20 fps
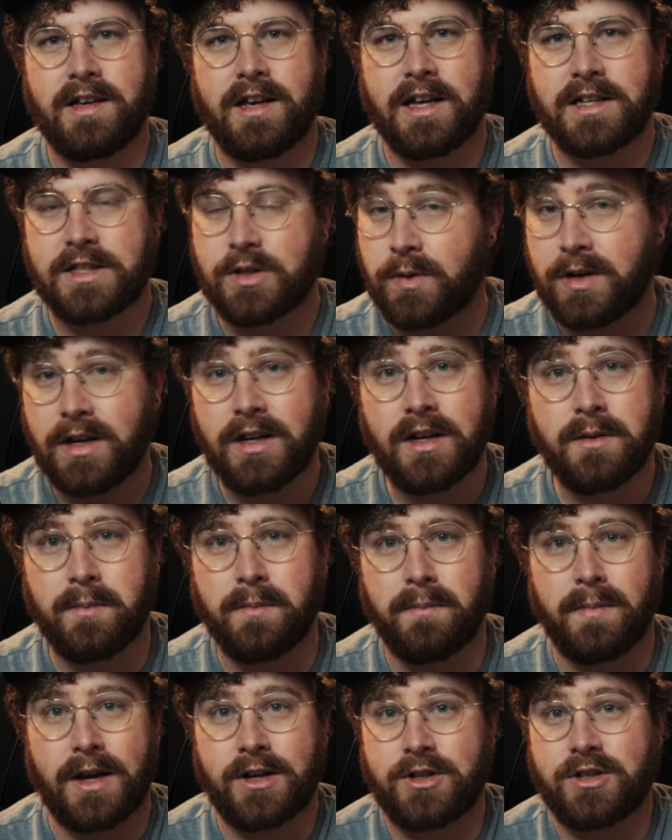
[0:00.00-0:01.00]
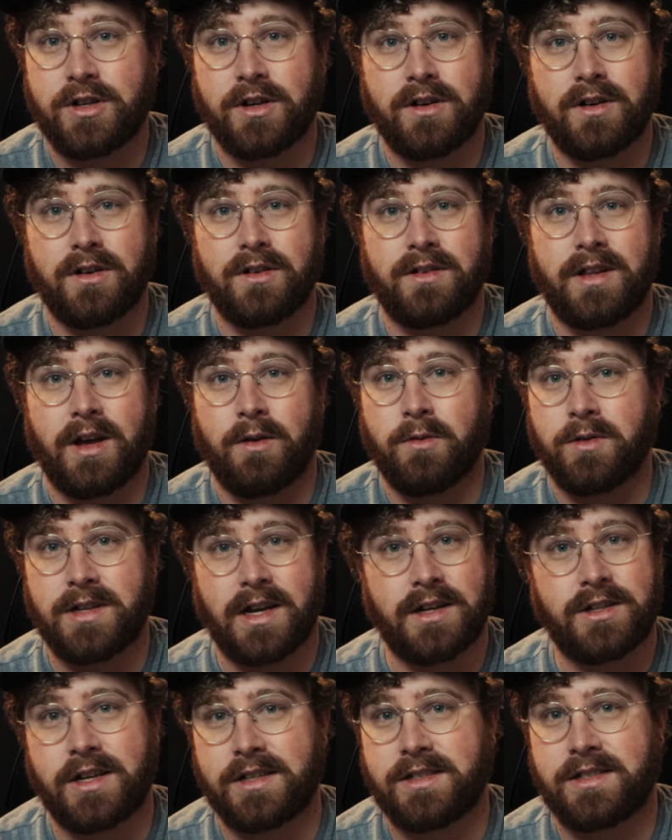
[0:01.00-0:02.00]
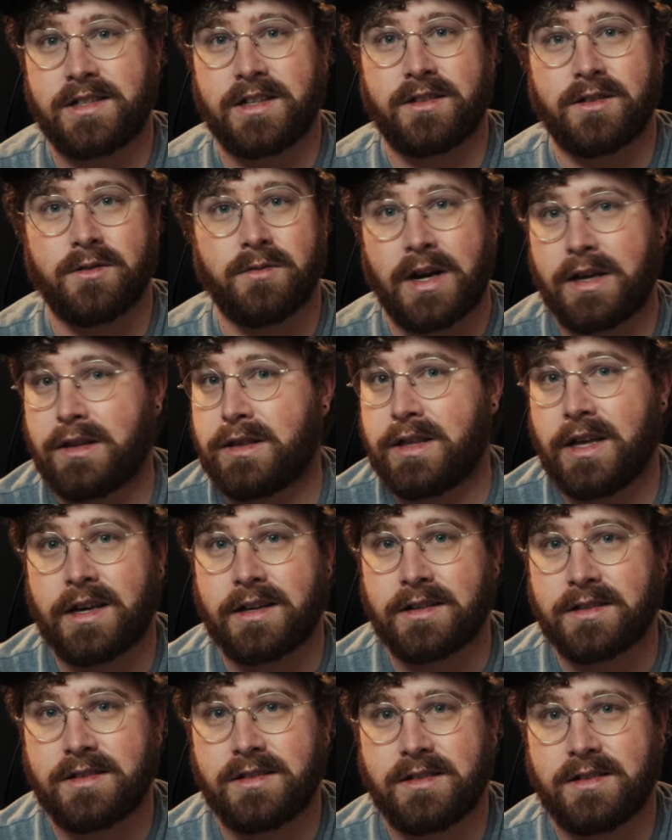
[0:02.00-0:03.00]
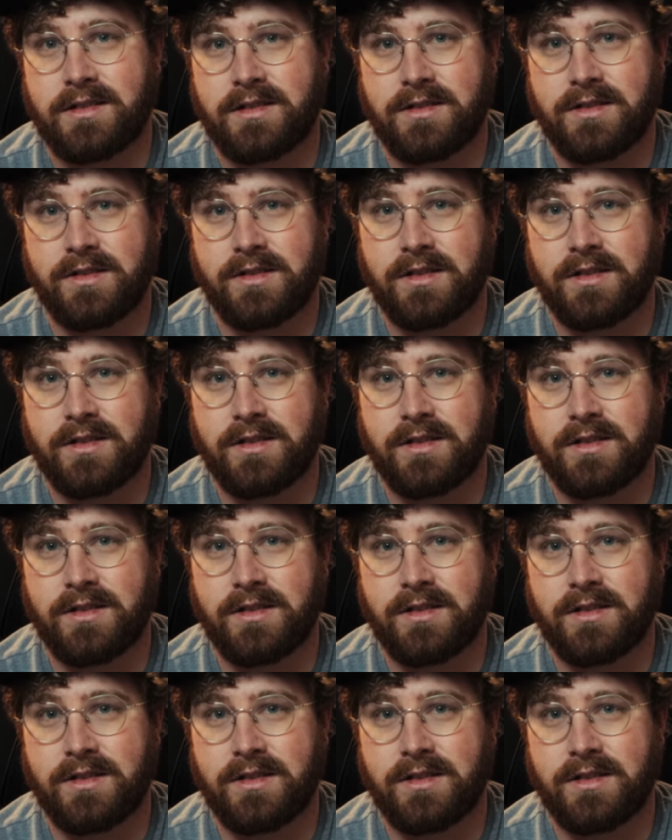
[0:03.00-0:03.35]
And so we need to make sure that we're digesting the right things.